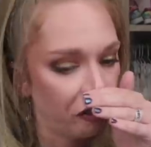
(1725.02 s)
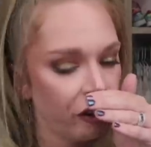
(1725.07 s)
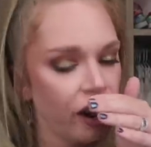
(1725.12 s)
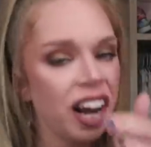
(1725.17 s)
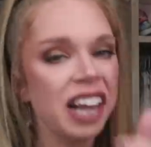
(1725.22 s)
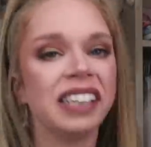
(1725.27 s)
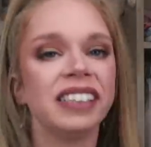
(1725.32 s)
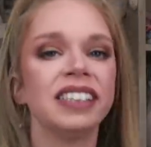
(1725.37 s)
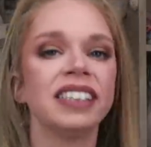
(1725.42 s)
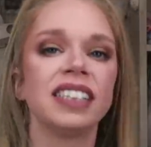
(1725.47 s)

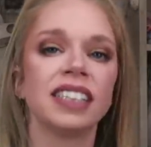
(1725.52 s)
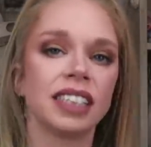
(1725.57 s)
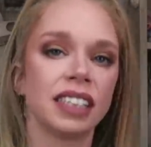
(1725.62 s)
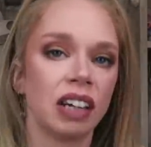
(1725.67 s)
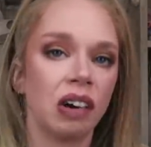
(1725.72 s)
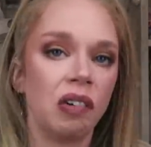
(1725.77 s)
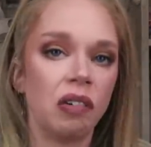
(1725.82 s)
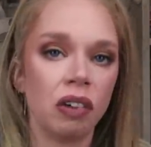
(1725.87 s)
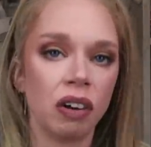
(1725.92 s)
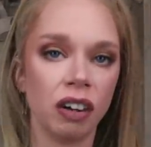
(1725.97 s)
friends
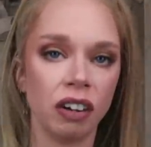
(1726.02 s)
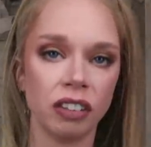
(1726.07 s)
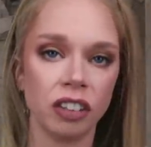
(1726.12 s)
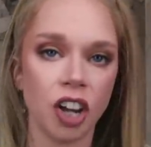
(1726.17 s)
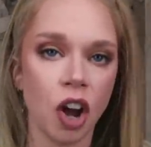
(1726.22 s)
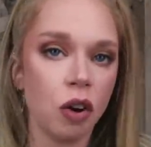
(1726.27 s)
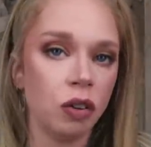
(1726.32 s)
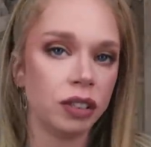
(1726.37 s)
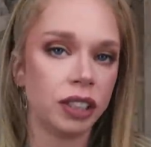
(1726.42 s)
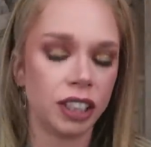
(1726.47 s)
or
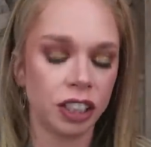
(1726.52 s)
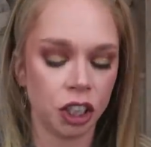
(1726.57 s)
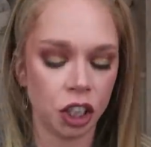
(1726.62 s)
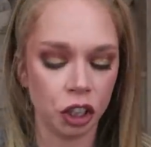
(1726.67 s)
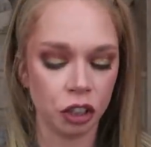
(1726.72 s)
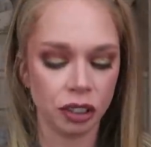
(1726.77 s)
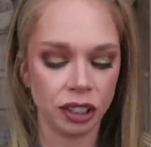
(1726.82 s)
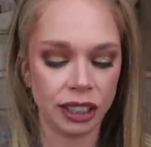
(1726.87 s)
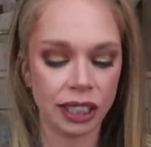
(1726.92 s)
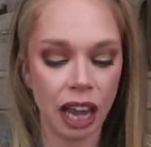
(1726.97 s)
notes to
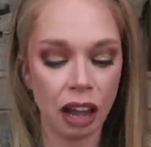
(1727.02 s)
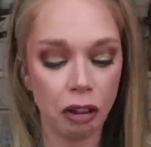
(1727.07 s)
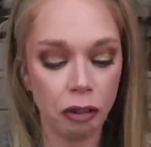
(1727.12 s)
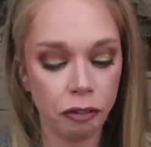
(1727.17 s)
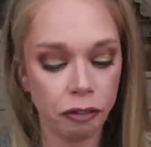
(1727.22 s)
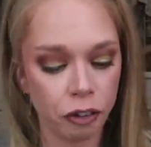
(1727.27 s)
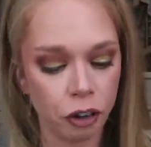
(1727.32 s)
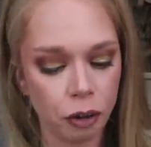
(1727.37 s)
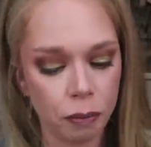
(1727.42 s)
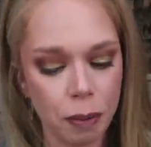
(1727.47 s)

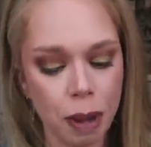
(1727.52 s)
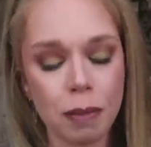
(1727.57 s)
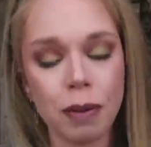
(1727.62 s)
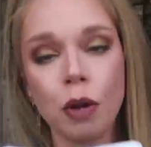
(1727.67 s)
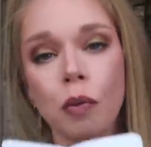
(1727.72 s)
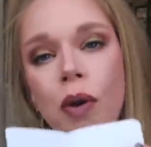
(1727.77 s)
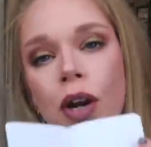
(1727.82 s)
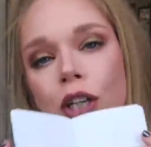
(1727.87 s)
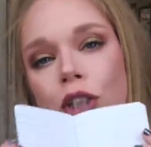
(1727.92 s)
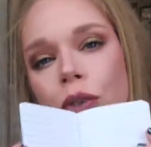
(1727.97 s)
yourself, or maybe
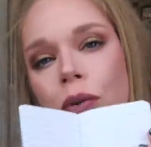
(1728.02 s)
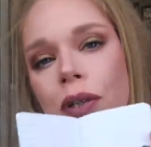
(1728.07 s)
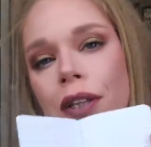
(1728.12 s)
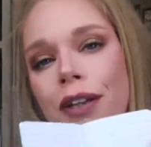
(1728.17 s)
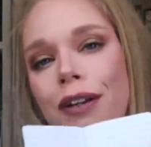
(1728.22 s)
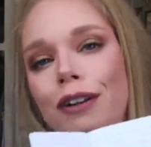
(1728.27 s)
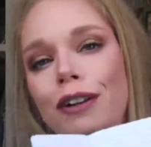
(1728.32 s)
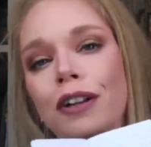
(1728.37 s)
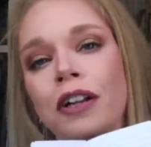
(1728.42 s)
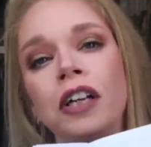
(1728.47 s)
you want to do a
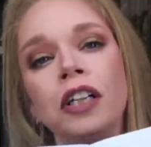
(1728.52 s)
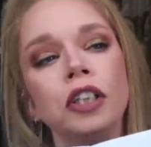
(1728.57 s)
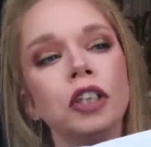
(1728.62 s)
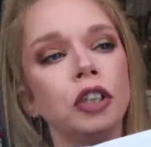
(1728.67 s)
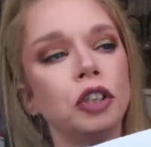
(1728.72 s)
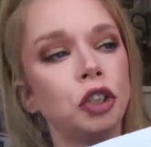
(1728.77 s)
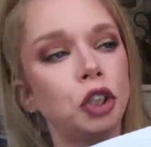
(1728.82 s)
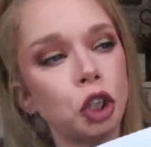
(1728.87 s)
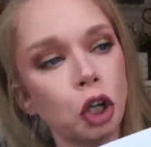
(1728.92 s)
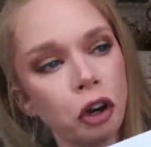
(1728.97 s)
little
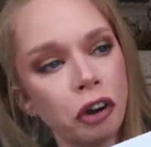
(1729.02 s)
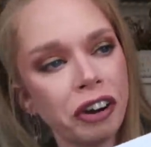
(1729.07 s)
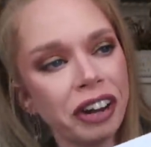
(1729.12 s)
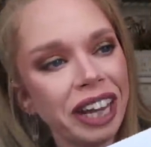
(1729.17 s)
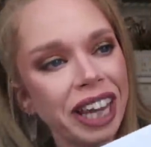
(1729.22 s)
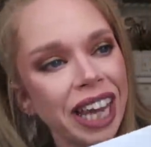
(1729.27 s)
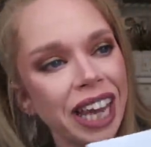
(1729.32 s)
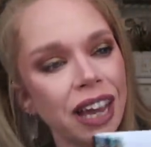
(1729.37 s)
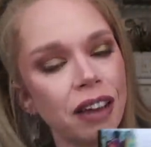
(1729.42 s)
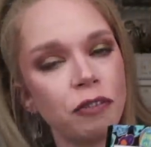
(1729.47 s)

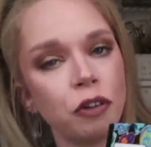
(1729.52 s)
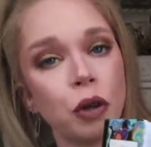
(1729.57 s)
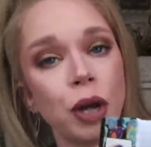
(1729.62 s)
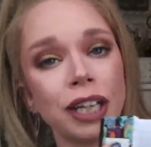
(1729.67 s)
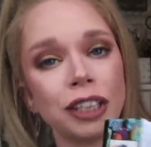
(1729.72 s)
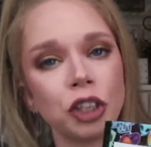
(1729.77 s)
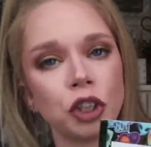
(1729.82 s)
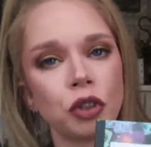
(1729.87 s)
journaling if you get